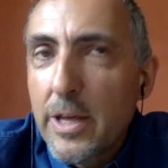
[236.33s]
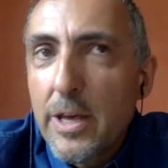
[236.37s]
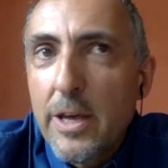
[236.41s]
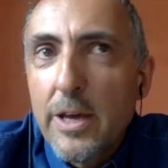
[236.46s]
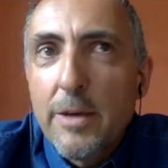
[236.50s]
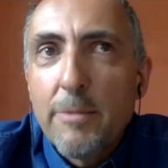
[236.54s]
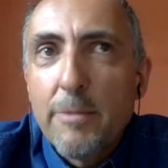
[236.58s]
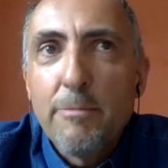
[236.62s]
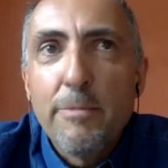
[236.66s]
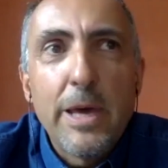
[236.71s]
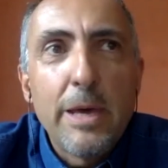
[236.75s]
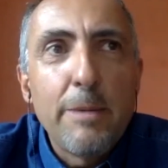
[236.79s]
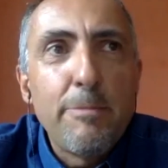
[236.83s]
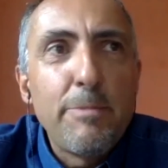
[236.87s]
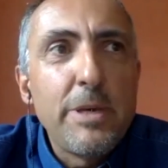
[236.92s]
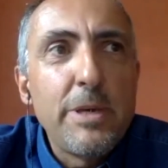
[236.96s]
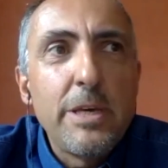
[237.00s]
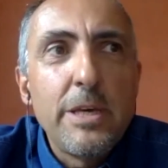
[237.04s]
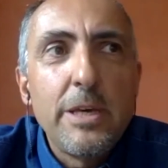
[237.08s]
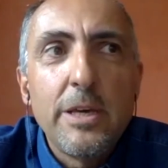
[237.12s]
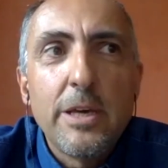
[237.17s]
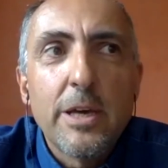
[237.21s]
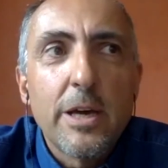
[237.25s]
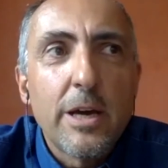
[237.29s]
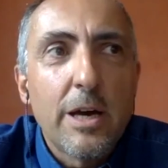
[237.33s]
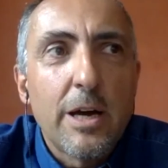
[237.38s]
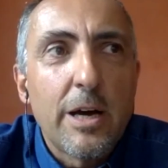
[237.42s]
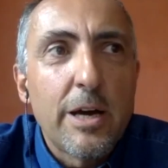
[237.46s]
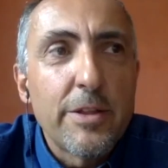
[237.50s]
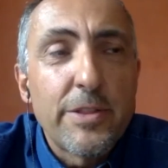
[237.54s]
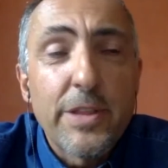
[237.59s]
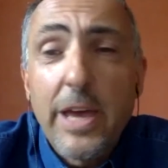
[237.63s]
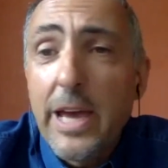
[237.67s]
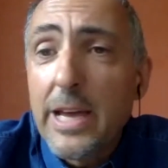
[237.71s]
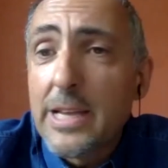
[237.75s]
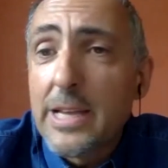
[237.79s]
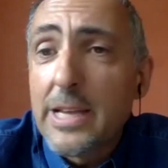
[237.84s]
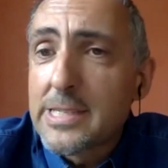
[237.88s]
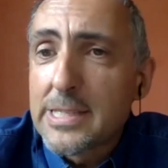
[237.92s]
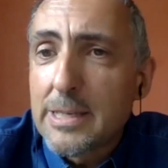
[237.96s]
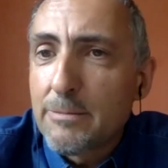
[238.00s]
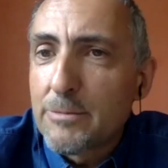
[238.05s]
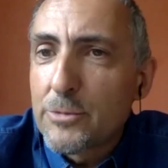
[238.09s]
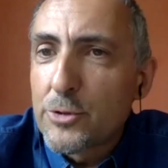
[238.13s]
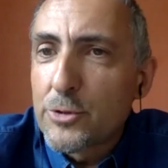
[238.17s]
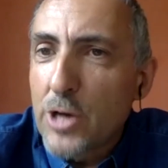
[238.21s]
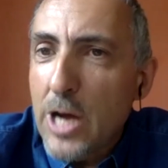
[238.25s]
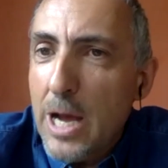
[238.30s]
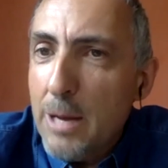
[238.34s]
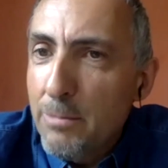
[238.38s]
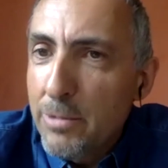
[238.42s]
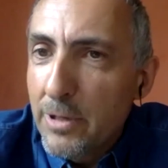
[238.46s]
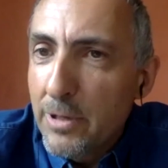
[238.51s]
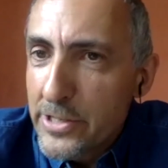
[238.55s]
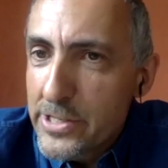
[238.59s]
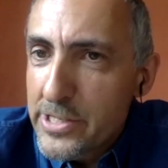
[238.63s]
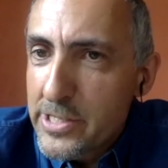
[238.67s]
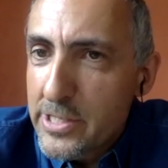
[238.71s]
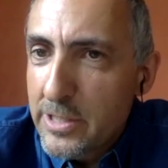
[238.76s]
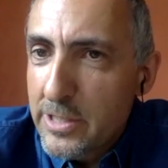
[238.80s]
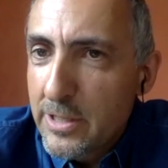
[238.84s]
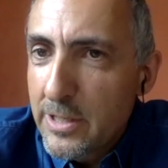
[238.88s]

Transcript: Maybe they had some troubles.